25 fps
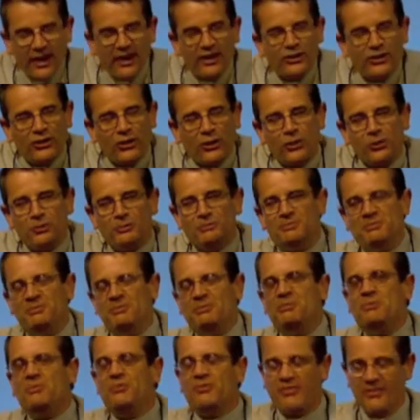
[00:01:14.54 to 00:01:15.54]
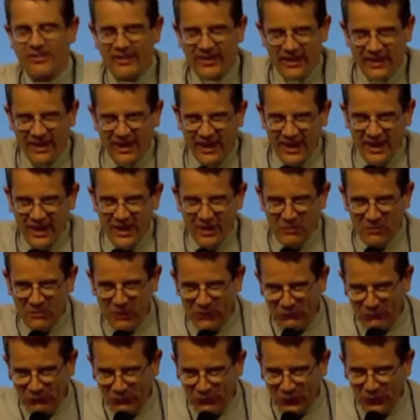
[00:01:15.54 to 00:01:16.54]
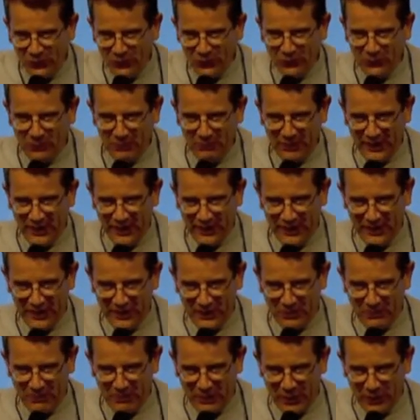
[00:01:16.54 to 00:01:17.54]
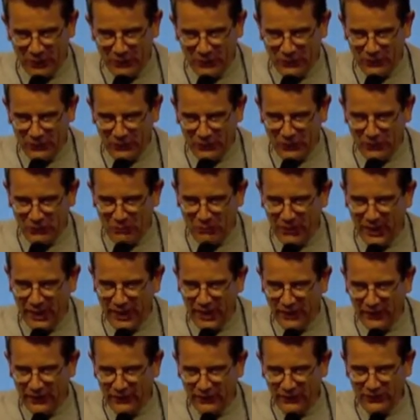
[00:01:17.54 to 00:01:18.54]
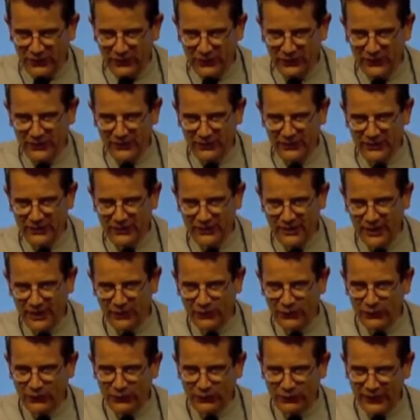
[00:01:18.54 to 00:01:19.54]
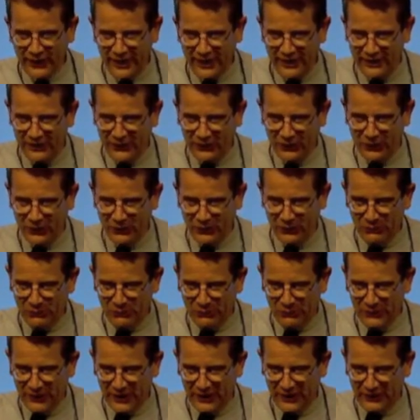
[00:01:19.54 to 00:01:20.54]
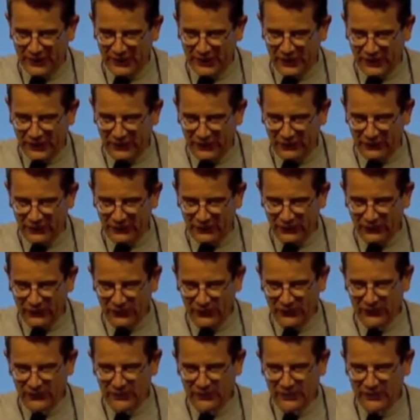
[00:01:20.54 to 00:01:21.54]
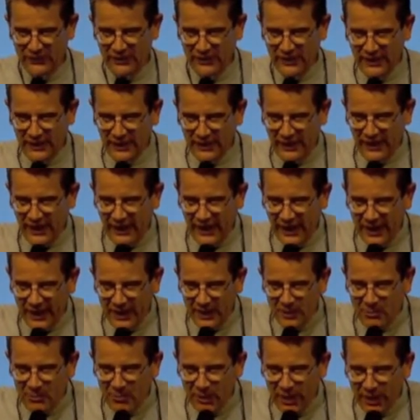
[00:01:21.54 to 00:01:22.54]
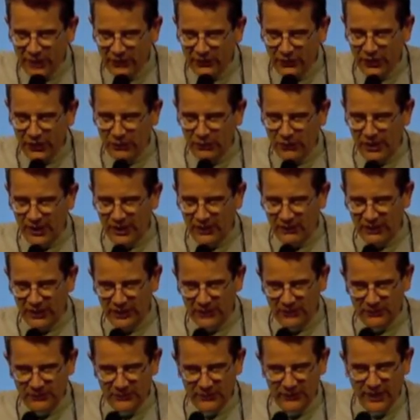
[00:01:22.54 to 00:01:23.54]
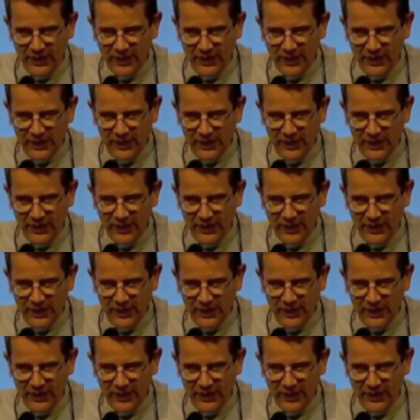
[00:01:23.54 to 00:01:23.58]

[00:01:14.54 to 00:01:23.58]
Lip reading: So, before speaking about Christ at the center of catechesis, and particularly